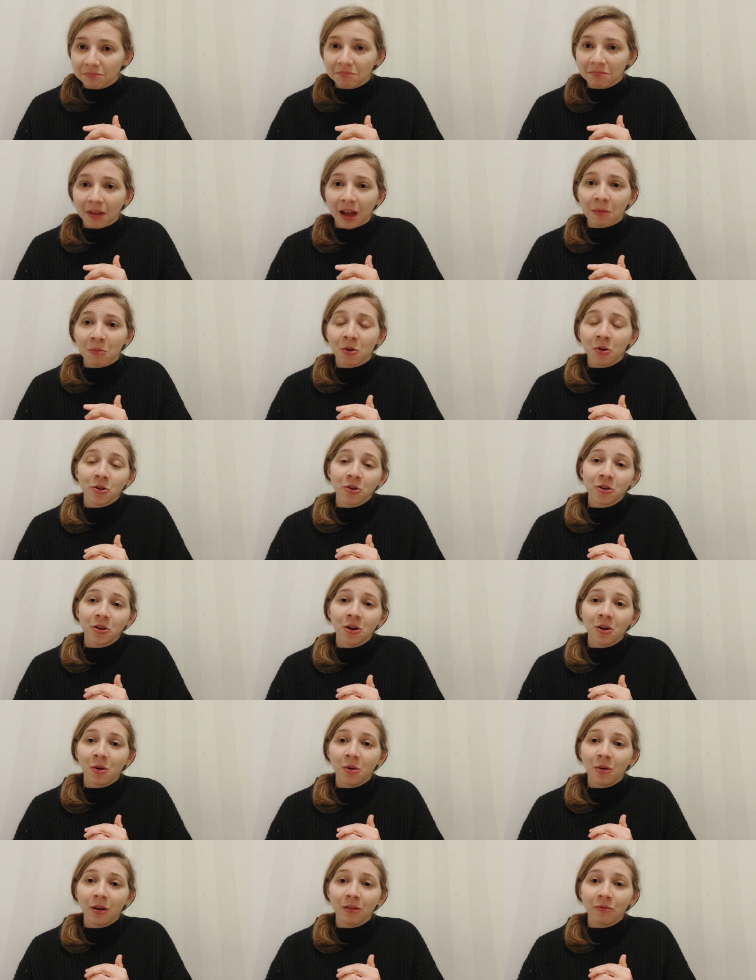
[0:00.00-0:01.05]
I'm going to
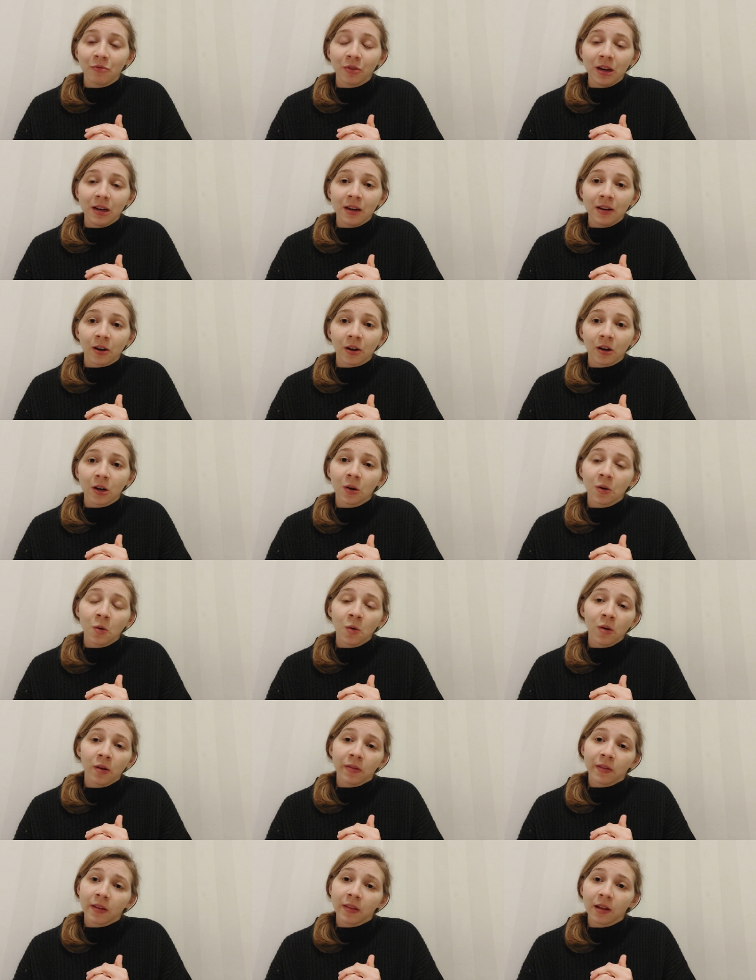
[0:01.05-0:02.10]
go and read an article
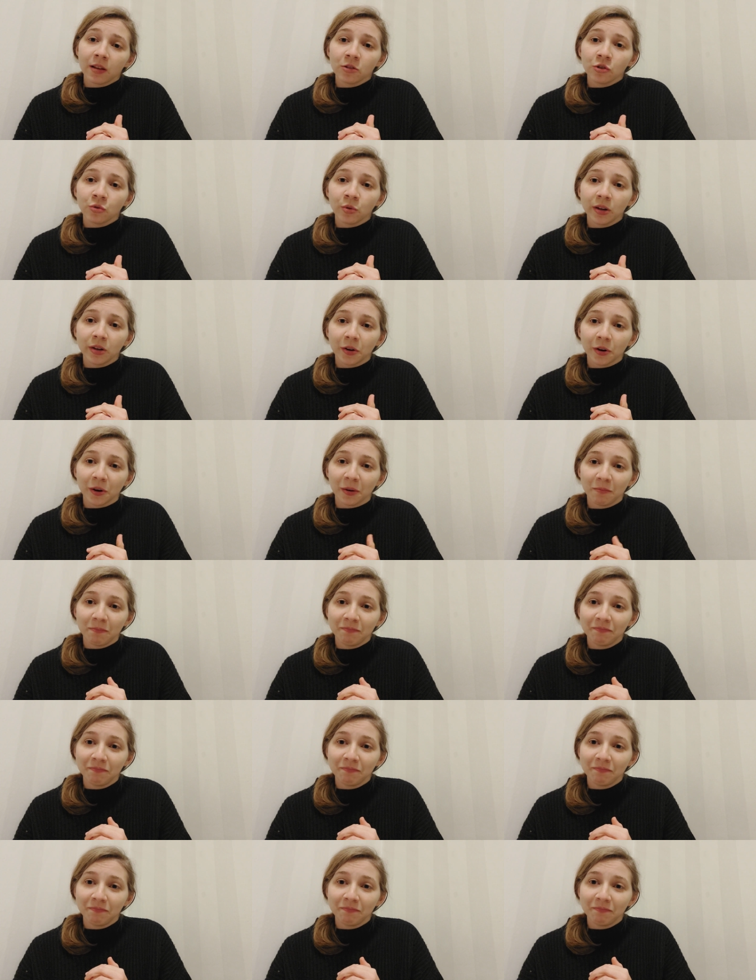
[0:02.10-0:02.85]
and then I'll join her.